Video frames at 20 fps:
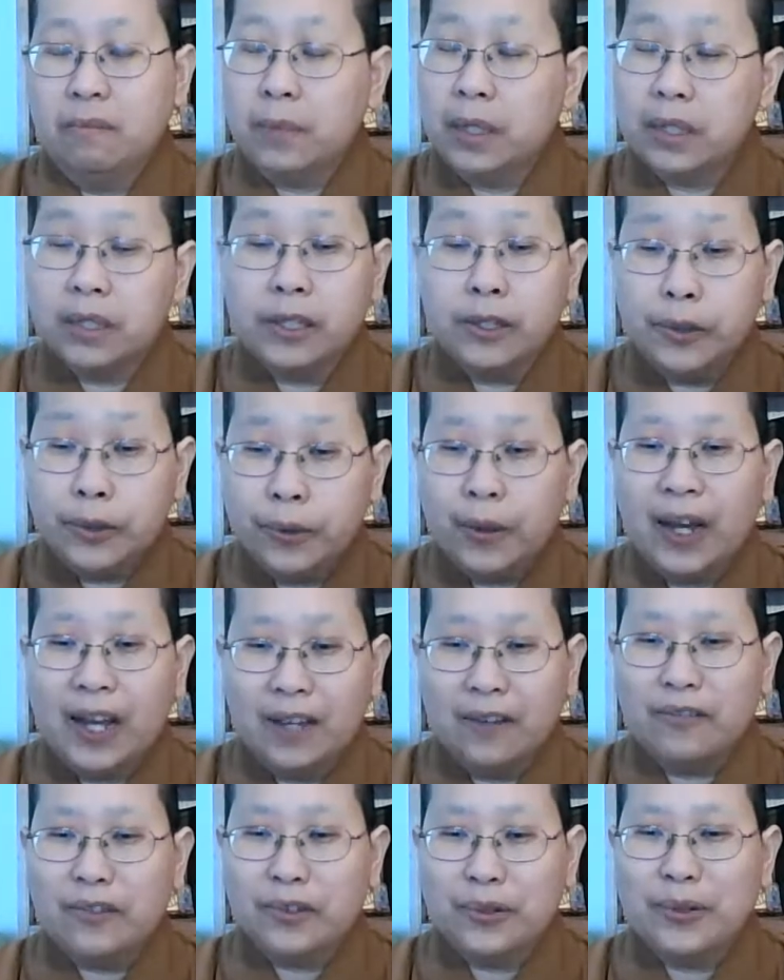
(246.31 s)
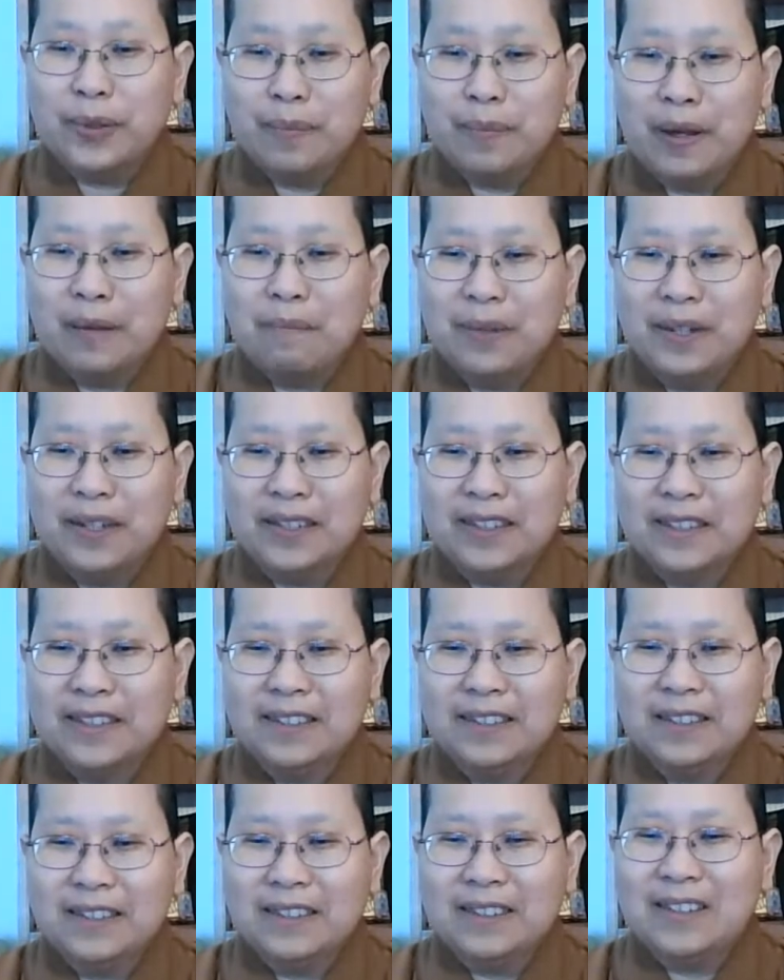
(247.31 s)
but you have to remember
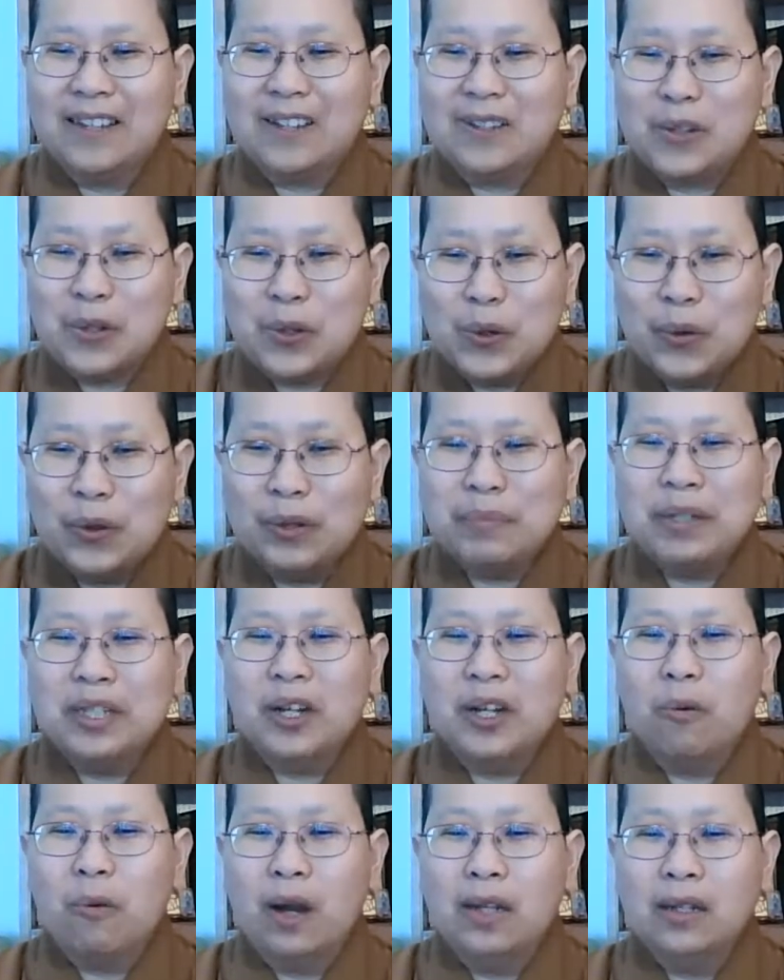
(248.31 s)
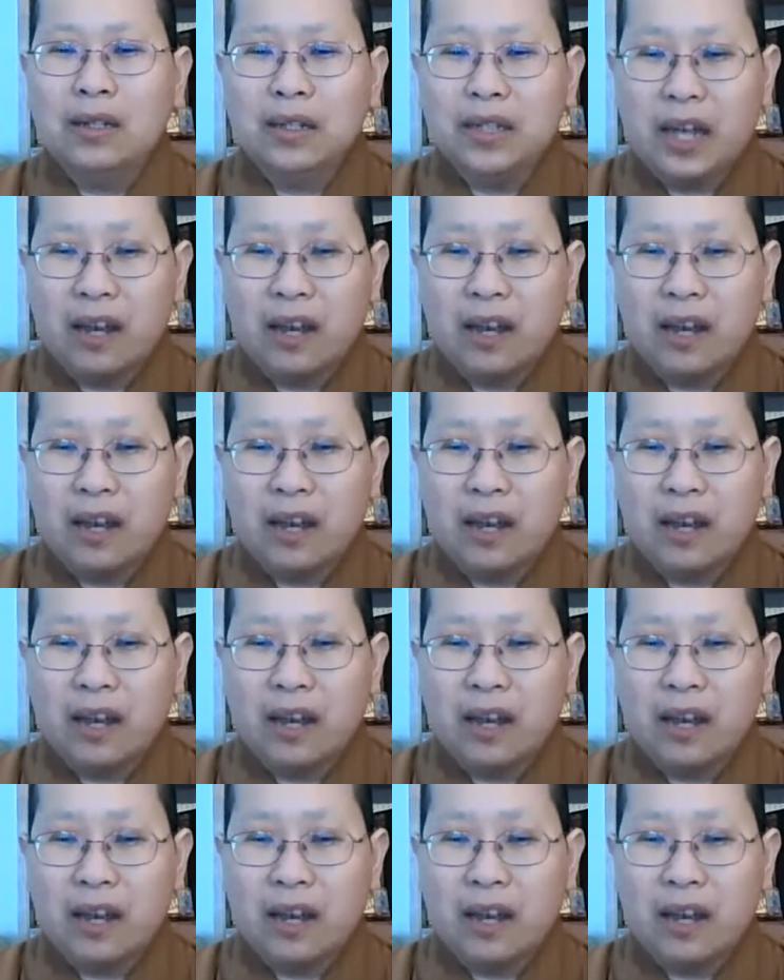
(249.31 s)
that you will be the one